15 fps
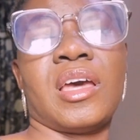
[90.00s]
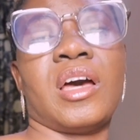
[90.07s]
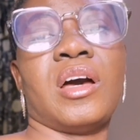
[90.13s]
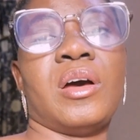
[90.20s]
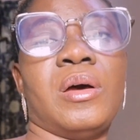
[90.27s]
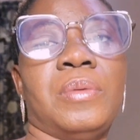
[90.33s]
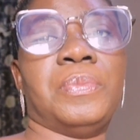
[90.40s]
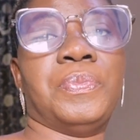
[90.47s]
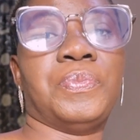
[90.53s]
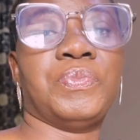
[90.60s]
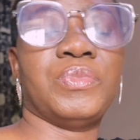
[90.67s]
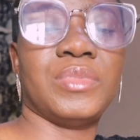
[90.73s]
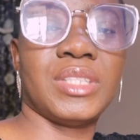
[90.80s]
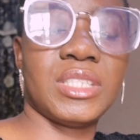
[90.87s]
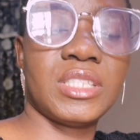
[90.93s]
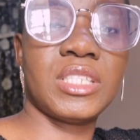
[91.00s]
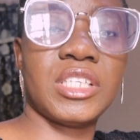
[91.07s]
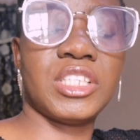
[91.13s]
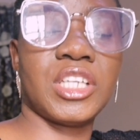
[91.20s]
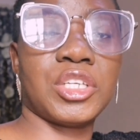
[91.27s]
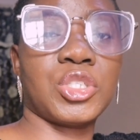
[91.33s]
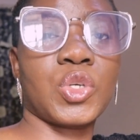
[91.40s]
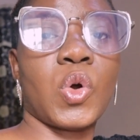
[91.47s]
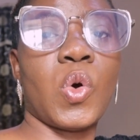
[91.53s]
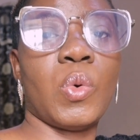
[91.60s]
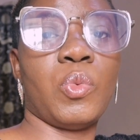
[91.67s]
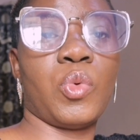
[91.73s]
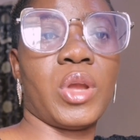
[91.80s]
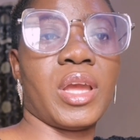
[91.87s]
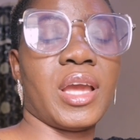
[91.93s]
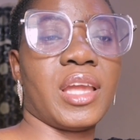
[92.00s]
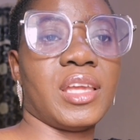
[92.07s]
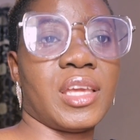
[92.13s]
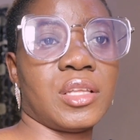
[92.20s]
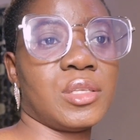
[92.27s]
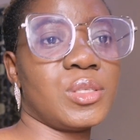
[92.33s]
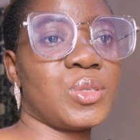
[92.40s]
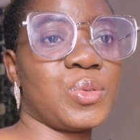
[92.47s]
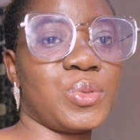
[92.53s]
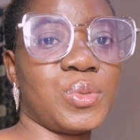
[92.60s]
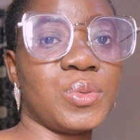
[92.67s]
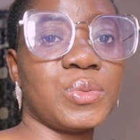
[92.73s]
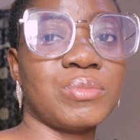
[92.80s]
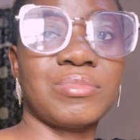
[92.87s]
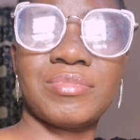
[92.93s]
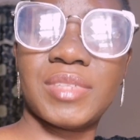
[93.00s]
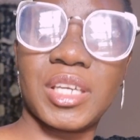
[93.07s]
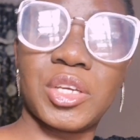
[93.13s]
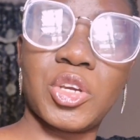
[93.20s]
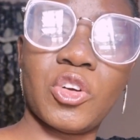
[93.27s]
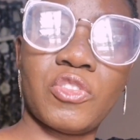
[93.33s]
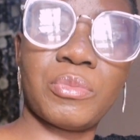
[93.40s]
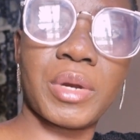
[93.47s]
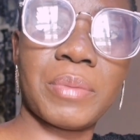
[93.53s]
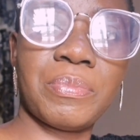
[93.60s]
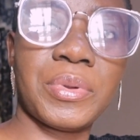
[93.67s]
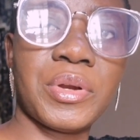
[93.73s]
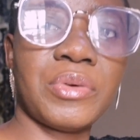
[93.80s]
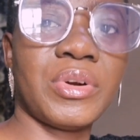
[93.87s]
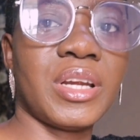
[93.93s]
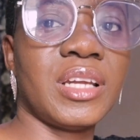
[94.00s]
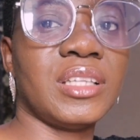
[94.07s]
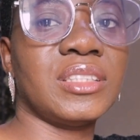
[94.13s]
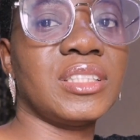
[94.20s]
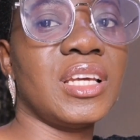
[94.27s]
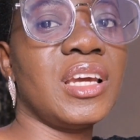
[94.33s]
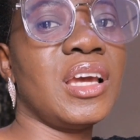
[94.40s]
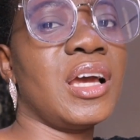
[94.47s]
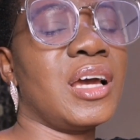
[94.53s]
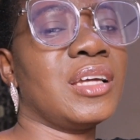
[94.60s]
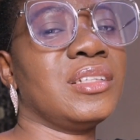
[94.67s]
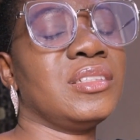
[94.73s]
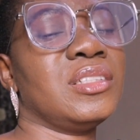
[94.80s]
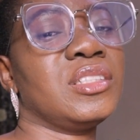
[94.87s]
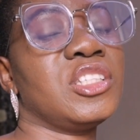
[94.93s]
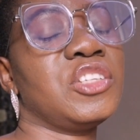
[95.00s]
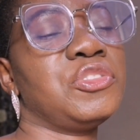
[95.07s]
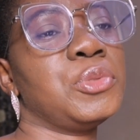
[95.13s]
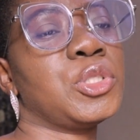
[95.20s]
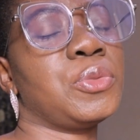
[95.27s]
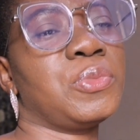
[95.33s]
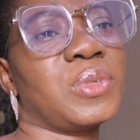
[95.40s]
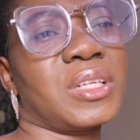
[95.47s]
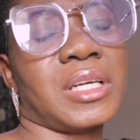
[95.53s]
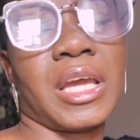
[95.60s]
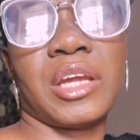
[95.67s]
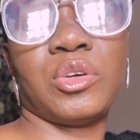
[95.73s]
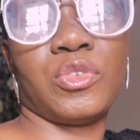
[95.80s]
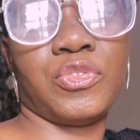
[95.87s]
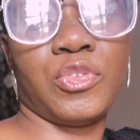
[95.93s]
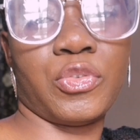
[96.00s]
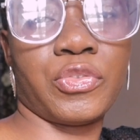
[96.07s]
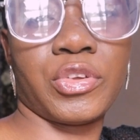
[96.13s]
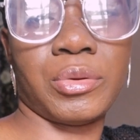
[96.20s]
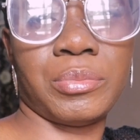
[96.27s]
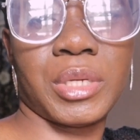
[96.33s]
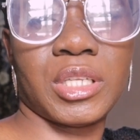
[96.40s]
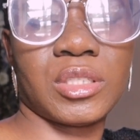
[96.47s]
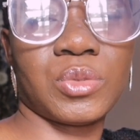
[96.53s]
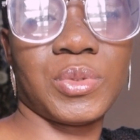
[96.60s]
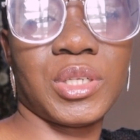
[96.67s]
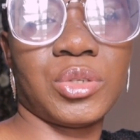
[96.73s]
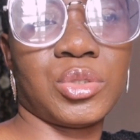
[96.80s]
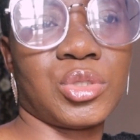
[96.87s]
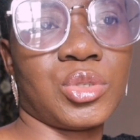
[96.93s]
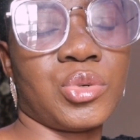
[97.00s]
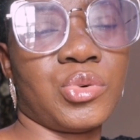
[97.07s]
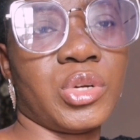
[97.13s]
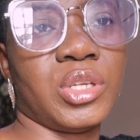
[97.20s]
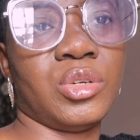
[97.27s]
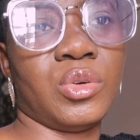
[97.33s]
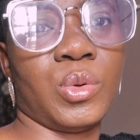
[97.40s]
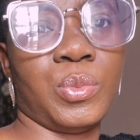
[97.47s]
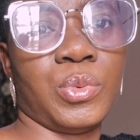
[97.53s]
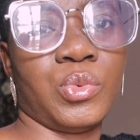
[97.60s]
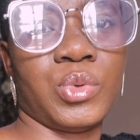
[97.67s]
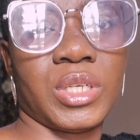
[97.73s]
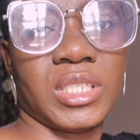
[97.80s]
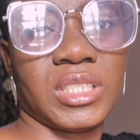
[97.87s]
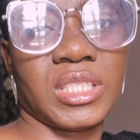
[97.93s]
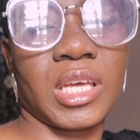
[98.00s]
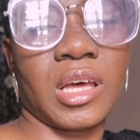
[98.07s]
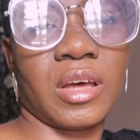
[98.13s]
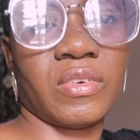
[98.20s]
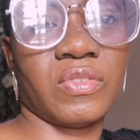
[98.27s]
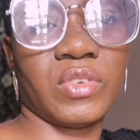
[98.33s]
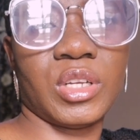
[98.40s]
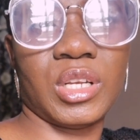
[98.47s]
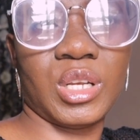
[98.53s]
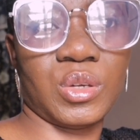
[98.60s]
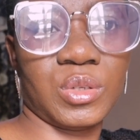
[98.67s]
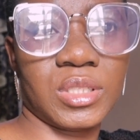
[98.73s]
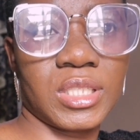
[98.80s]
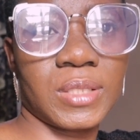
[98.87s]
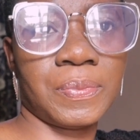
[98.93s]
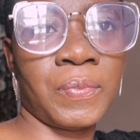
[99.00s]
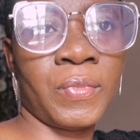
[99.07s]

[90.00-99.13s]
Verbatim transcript: um, this stage has come where i get to take care of my parents and it gives me some kind of fulfillment when i was growing up we didn't have a lot